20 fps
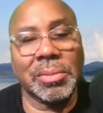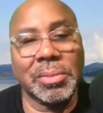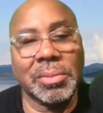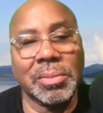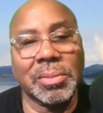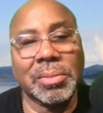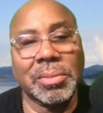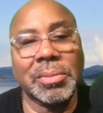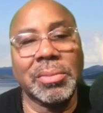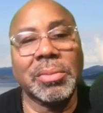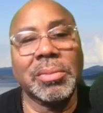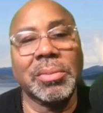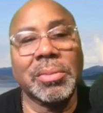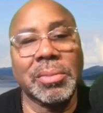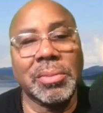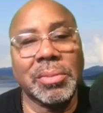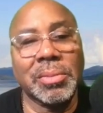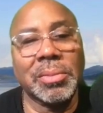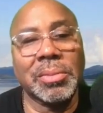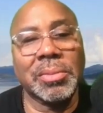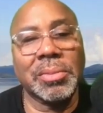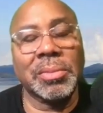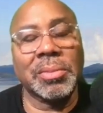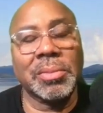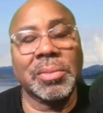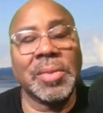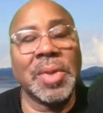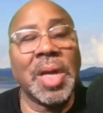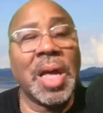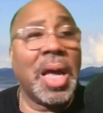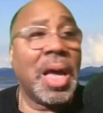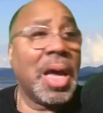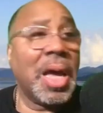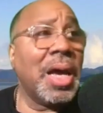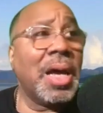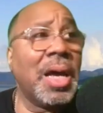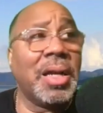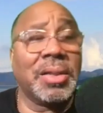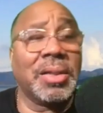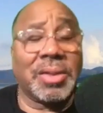talk about it. Mm.
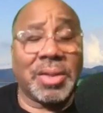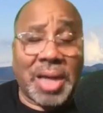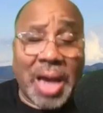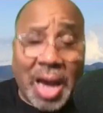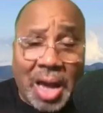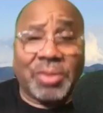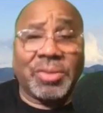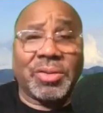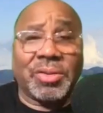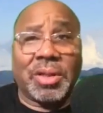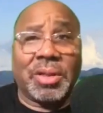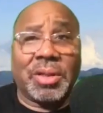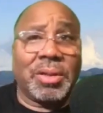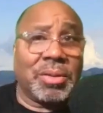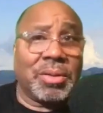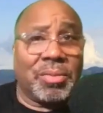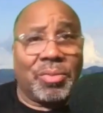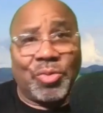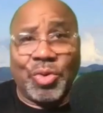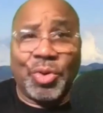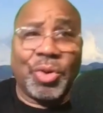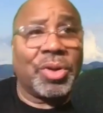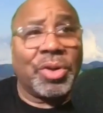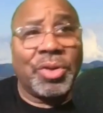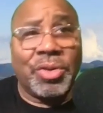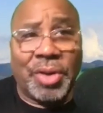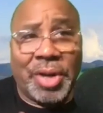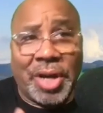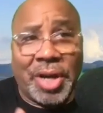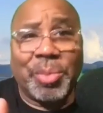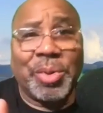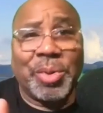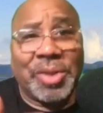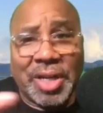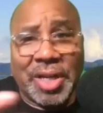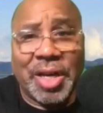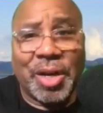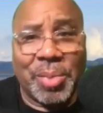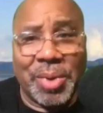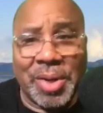And as a counselor, you you're able
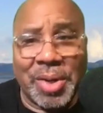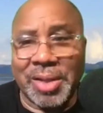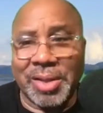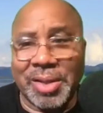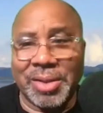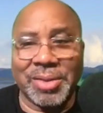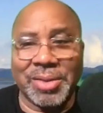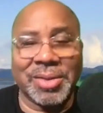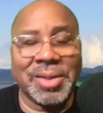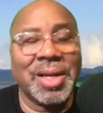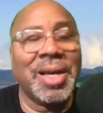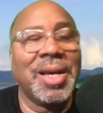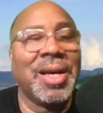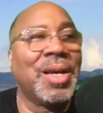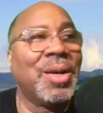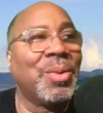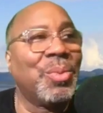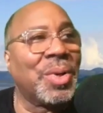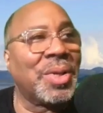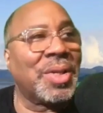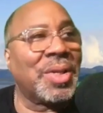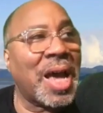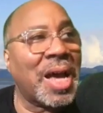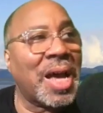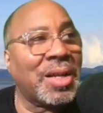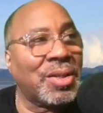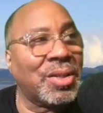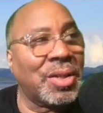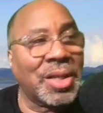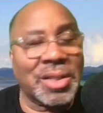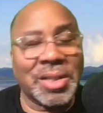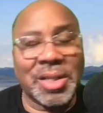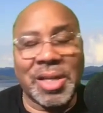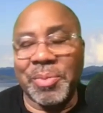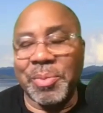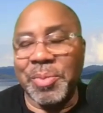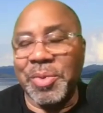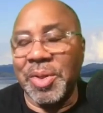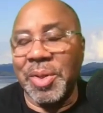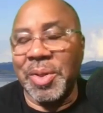to help others with that. So let's
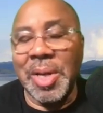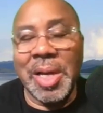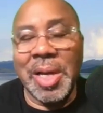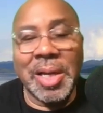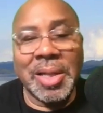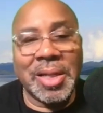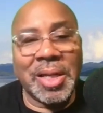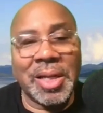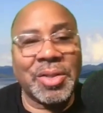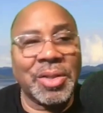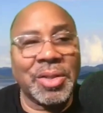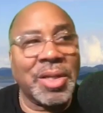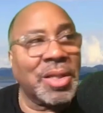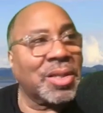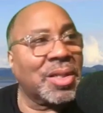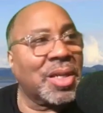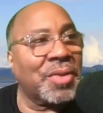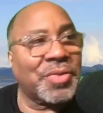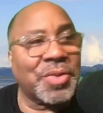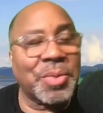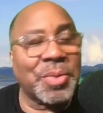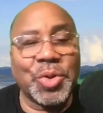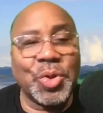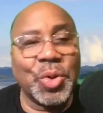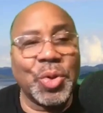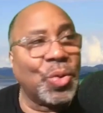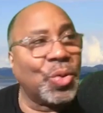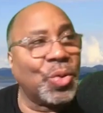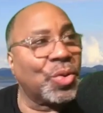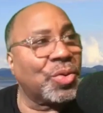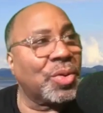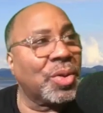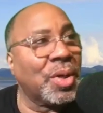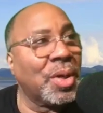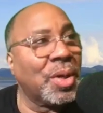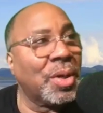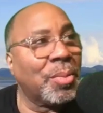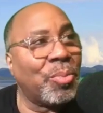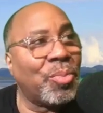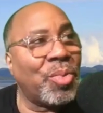give them some let's let's give some tools,
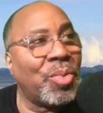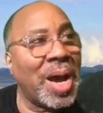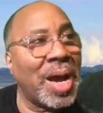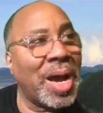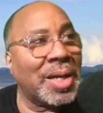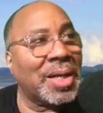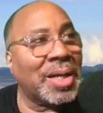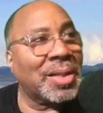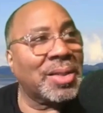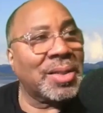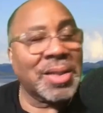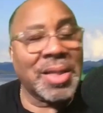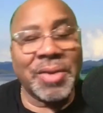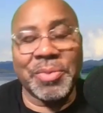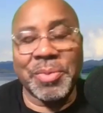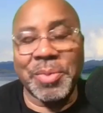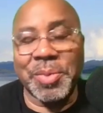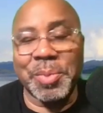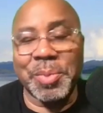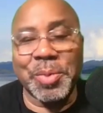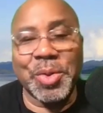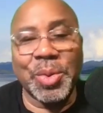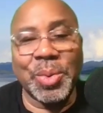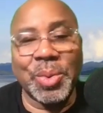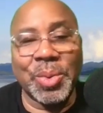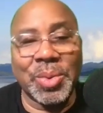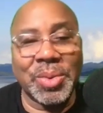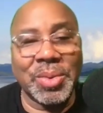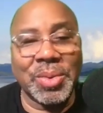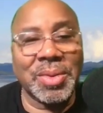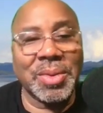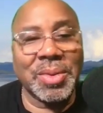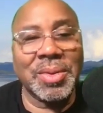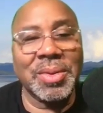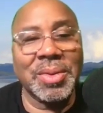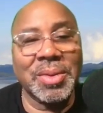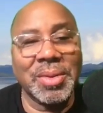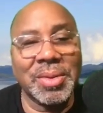mm-hmm. Brad. Let's give them some tools.